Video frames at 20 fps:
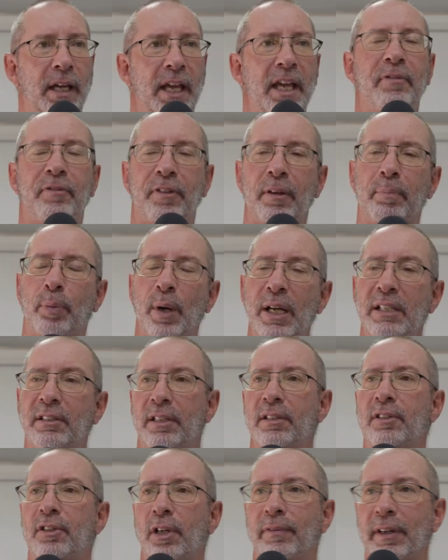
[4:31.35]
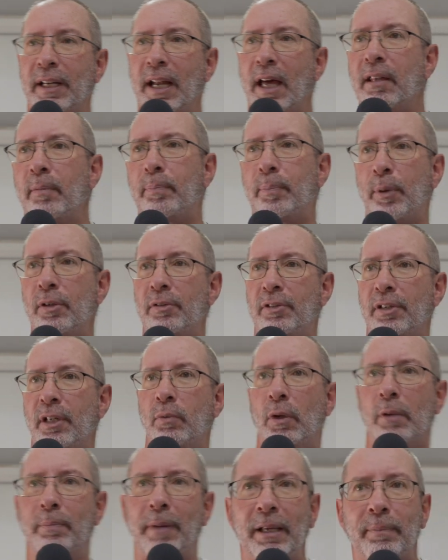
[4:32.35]
if the presence of another
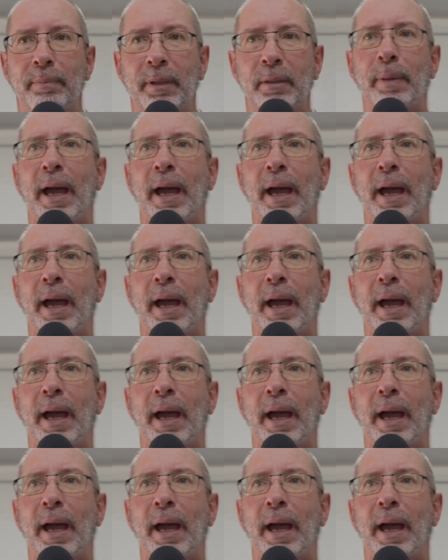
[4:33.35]
person will make me